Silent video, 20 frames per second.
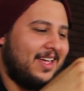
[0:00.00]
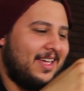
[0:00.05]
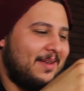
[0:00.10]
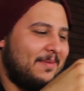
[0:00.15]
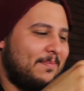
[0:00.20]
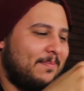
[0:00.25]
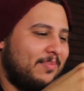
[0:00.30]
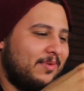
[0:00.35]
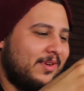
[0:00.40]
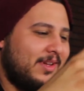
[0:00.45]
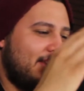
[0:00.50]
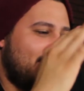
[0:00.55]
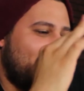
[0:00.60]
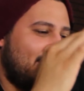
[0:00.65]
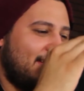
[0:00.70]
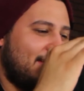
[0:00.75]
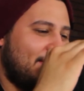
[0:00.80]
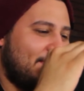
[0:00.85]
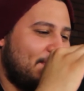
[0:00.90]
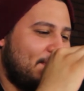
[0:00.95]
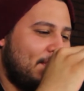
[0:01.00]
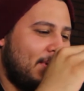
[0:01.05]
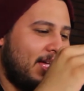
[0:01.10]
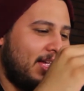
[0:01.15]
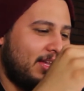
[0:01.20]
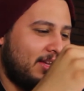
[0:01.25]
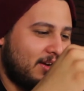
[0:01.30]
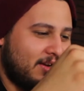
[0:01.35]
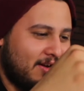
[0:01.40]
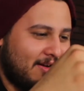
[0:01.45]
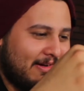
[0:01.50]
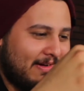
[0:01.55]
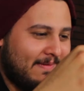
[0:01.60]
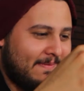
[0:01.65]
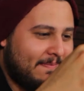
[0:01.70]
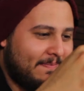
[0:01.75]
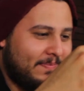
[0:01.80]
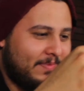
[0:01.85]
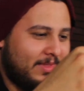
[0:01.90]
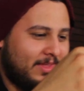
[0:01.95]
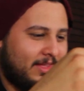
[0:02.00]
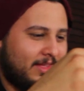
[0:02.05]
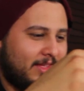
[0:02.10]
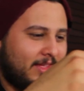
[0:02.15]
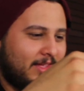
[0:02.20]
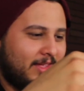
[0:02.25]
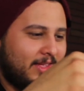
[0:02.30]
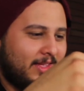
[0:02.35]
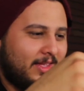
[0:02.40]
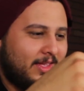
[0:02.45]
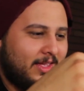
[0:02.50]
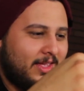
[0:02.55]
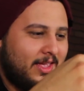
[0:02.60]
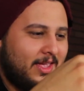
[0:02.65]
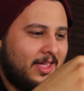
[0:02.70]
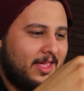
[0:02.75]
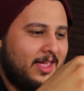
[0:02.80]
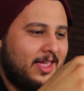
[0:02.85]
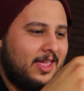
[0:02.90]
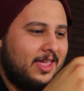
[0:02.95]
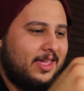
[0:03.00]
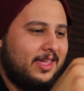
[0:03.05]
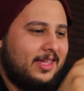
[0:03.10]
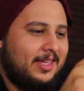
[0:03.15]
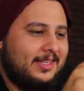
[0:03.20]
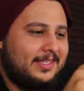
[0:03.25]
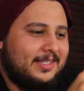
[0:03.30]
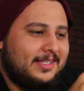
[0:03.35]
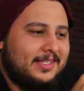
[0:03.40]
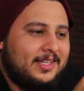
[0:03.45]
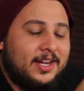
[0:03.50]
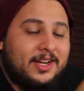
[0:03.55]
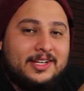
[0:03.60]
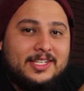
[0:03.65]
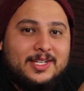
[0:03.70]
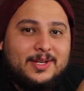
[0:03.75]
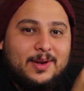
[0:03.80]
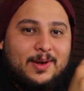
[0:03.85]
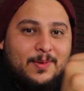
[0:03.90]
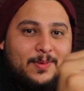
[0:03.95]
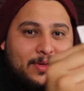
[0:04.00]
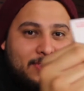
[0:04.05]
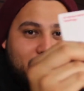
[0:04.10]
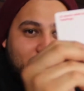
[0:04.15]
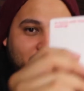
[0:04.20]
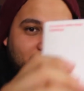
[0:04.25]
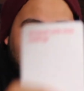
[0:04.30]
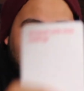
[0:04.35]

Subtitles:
right. But my girl, is in touch with her